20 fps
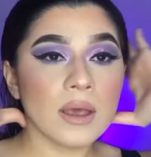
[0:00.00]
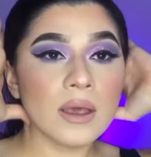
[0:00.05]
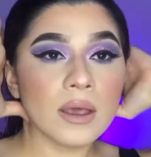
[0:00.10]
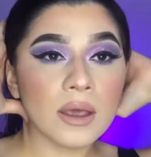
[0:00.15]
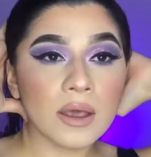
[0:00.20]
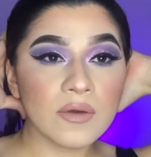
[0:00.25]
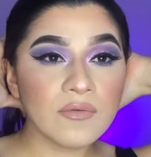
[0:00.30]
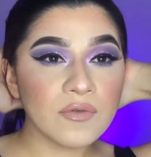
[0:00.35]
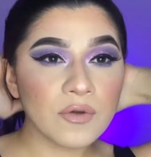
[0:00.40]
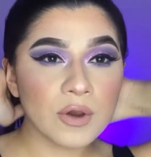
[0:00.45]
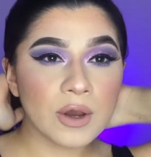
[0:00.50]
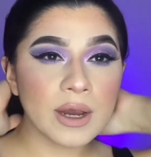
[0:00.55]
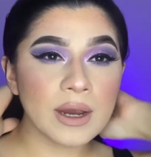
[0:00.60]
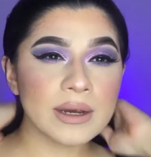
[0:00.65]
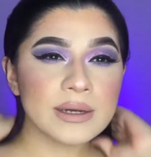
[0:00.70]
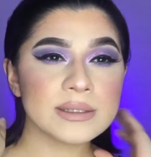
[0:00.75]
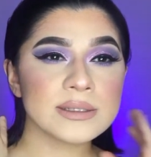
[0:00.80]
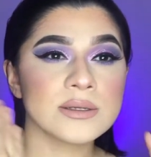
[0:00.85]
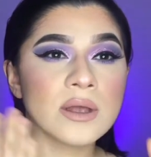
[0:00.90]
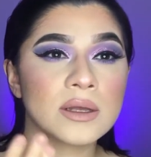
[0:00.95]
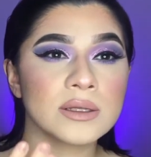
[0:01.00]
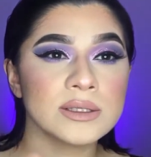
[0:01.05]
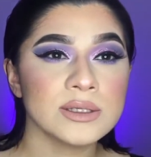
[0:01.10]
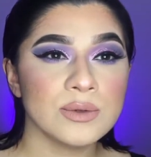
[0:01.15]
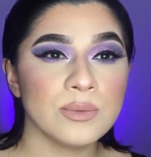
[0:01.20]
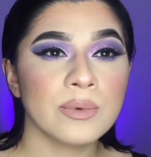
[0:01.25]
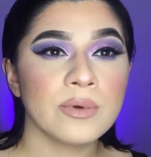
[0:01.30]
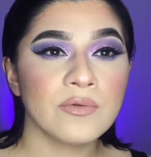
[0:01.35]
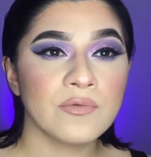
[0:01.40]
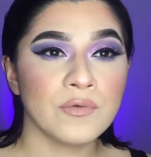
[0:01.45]
If your hair is not
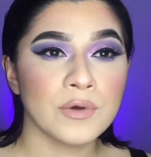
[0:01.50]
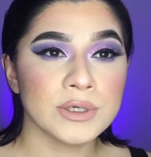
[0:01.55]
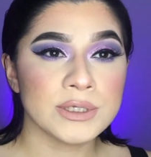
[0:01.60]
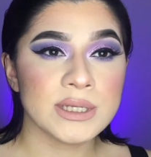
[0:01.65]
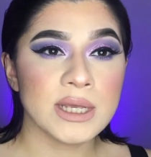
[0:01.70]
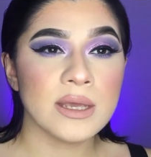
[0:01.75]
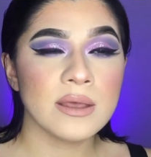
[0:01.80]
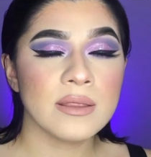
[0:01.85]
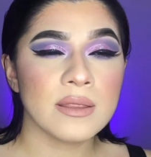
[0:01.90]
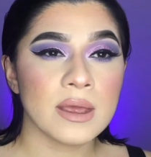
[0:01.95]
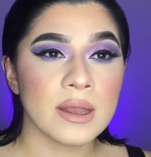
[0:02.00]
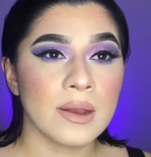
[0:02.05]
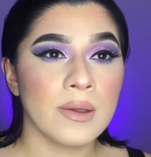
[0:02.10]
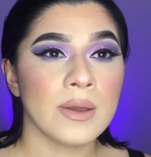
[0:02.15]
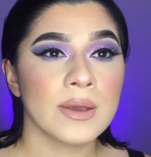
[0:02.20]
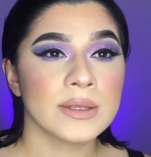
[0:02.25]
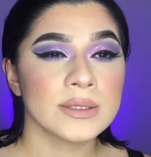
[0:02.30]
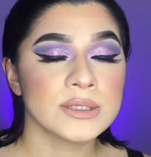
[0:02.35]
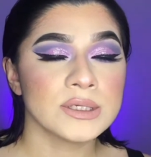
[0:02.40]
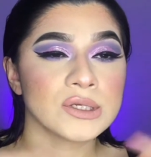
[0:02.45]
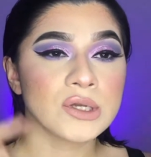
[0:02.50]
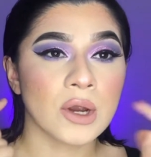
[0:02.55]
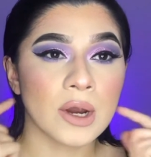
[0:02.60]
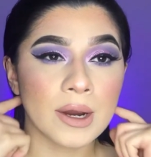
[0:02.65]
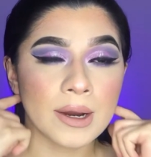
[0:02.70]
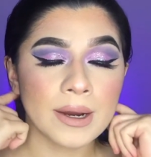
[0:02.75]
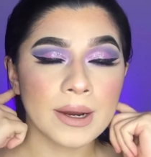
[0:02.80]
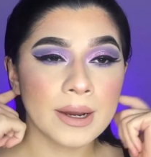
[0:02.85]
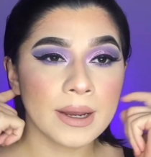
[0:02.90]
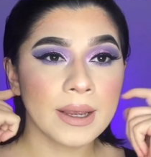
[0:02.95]
super frizzy, then you can
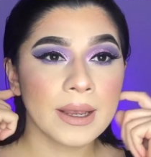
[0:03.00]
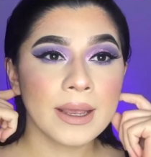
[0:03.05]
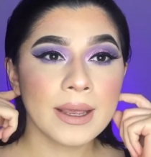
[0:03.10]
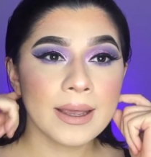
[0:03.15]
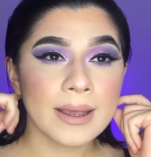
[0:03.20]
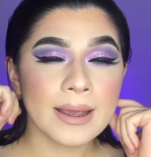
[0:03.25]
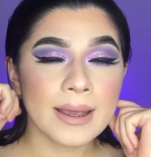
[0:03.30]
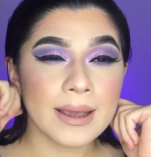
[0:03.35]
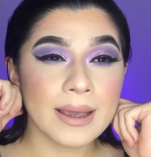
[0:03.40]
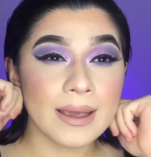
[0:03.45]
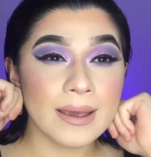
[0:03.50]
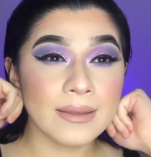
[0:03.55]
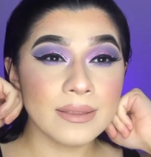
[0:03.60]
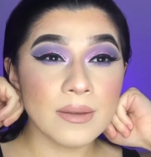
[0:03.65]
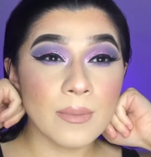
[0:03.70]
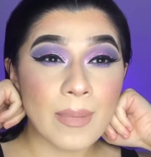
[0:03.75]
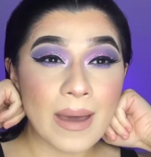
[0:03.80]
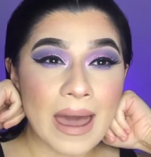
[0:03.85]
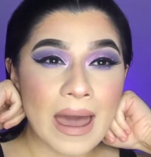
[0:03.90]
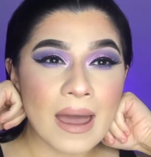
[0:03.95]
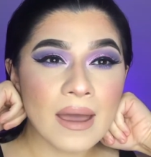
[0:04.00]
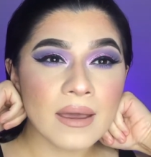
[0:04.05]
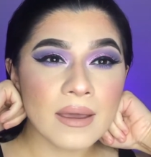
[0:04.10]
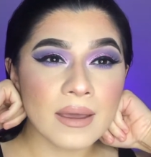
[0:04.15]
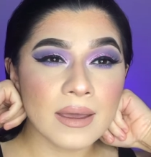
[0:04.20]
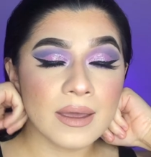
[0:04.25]
start in the back.